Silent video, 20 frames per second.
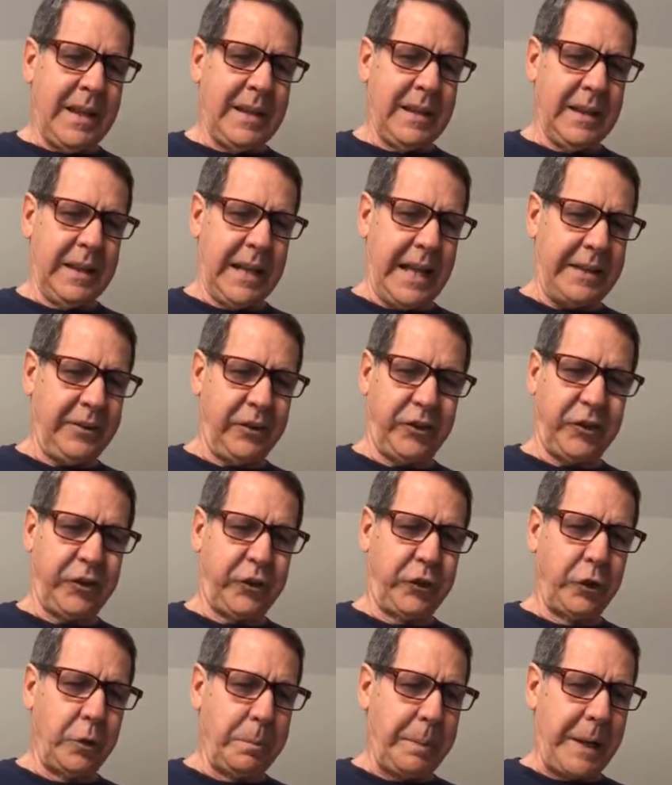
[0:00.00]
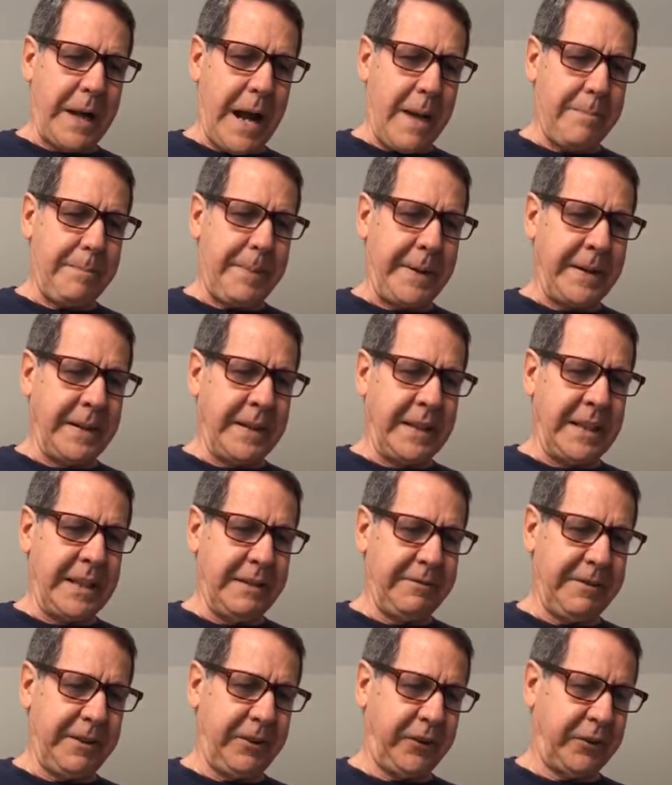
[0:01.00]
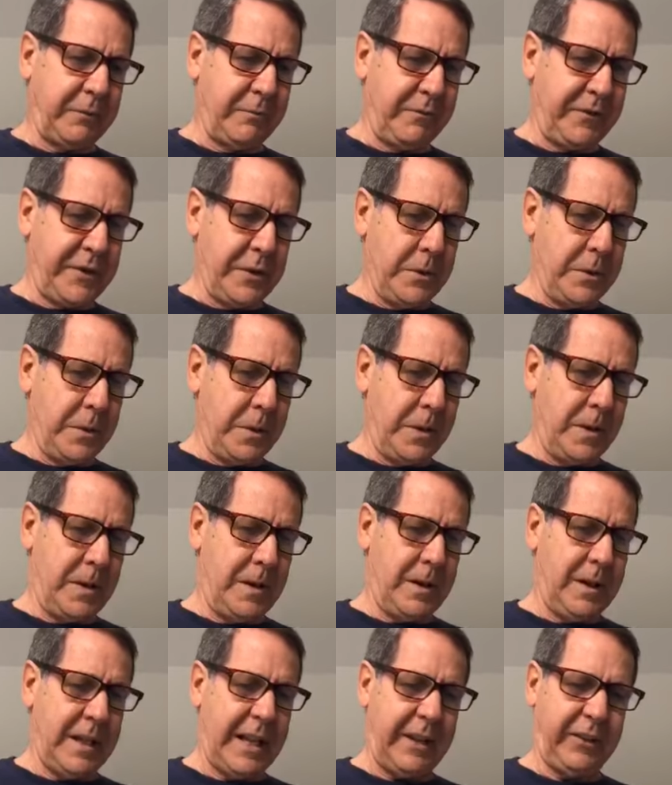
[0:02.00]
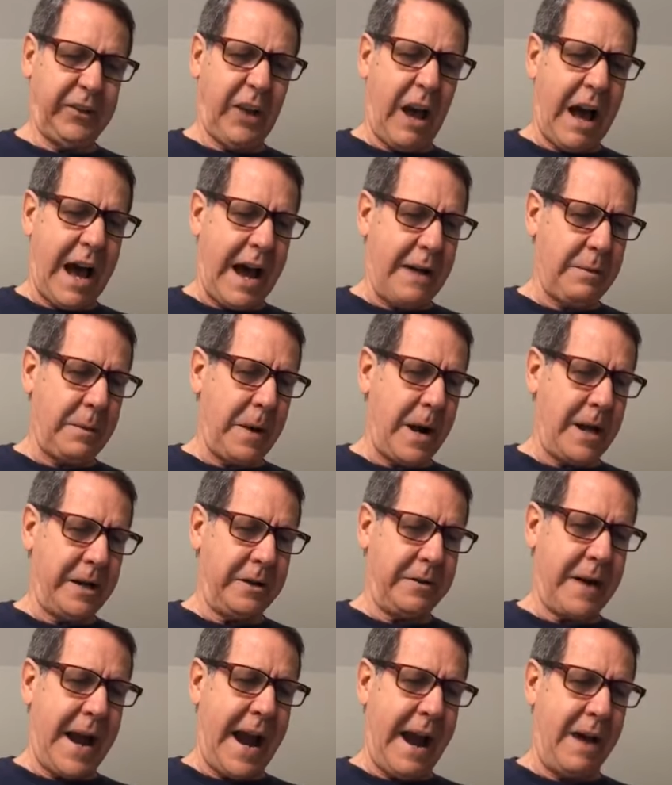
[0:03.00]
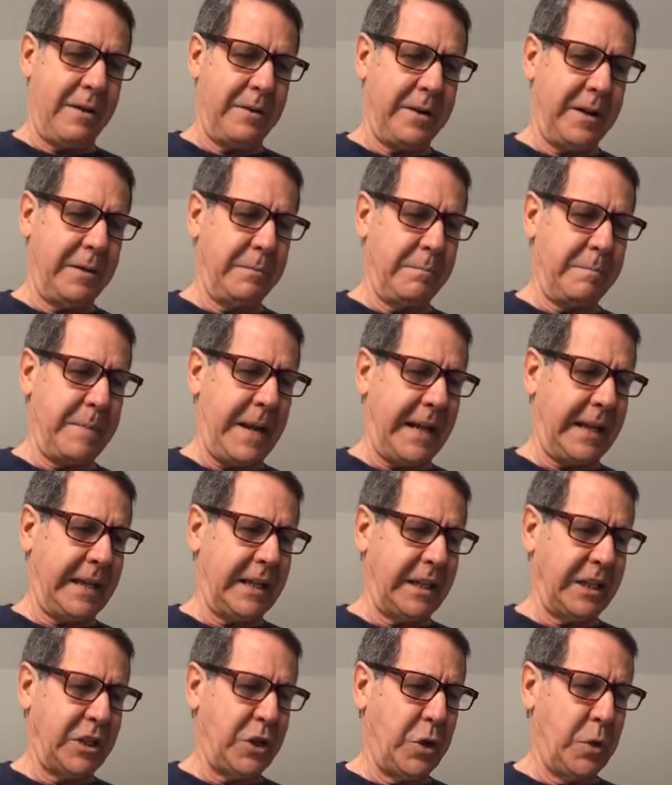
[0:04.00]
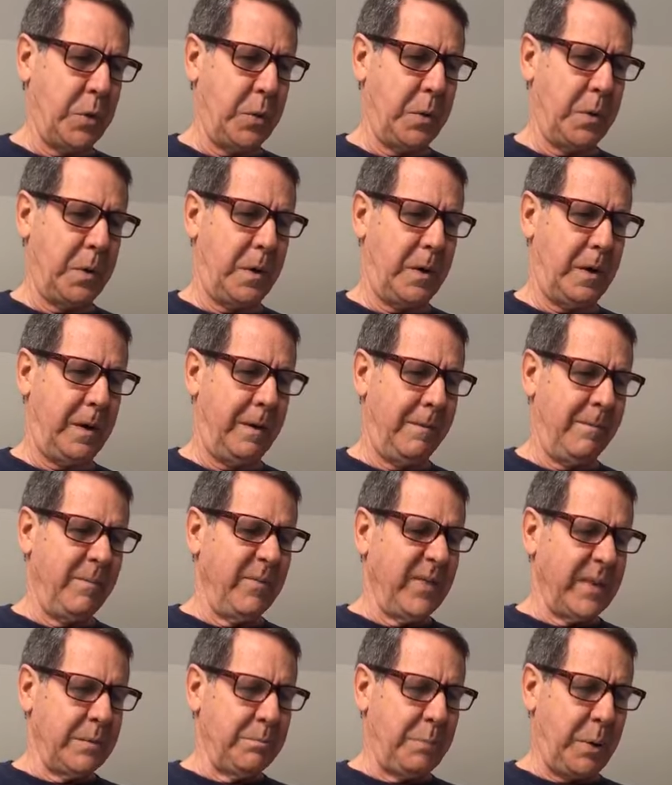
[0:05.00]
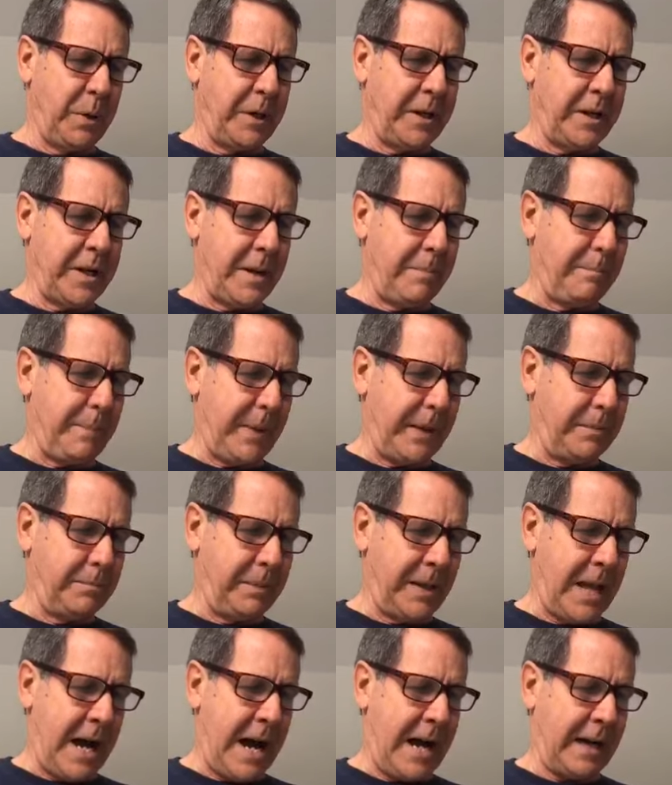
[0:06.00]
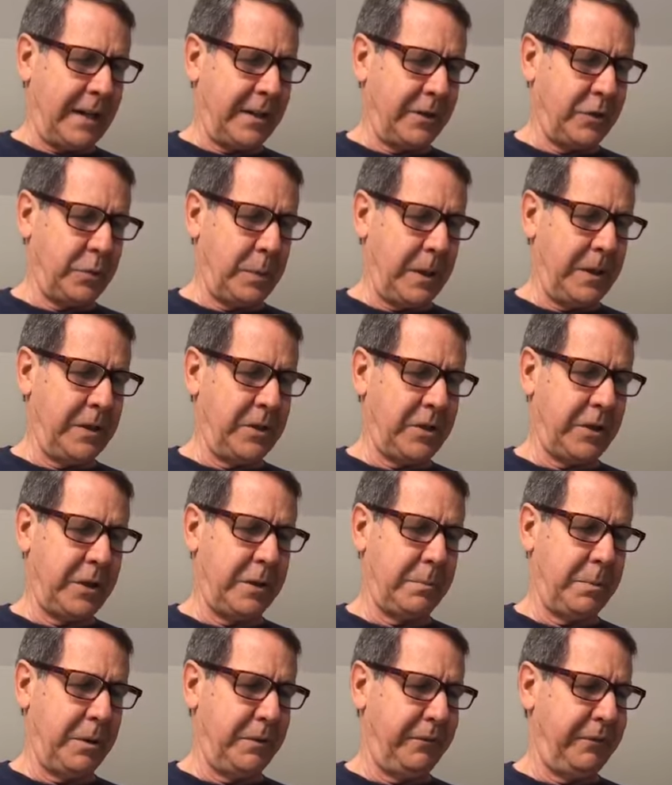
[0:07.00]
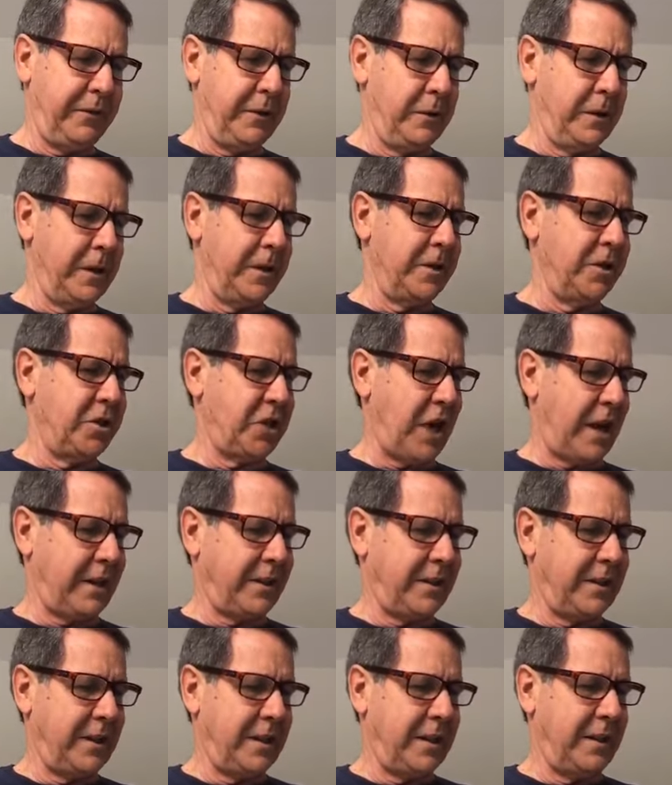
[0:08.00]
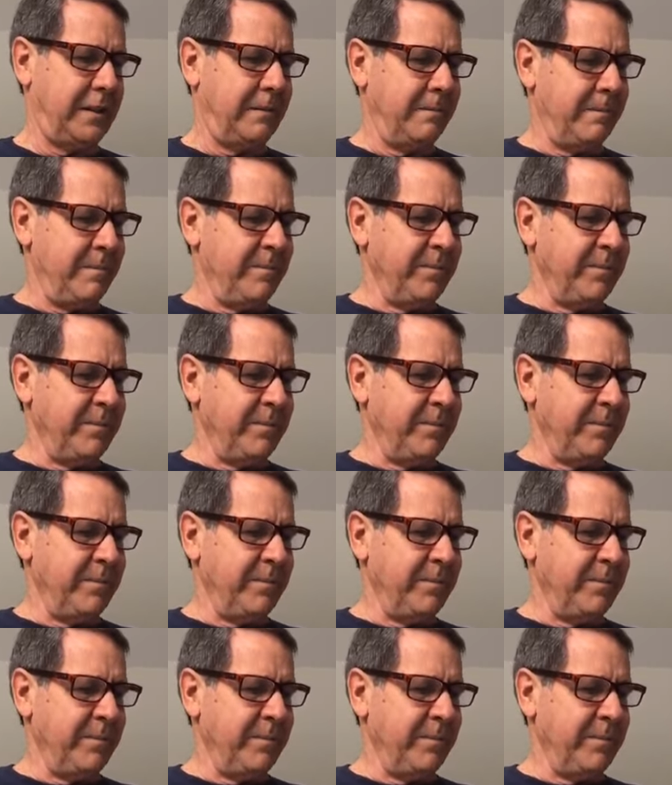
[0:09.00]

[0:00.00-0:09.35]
Let's soup it up and give it some fuel. Let's hot rod her out and make it cool. Put in a big block, twin turbo fuel injected,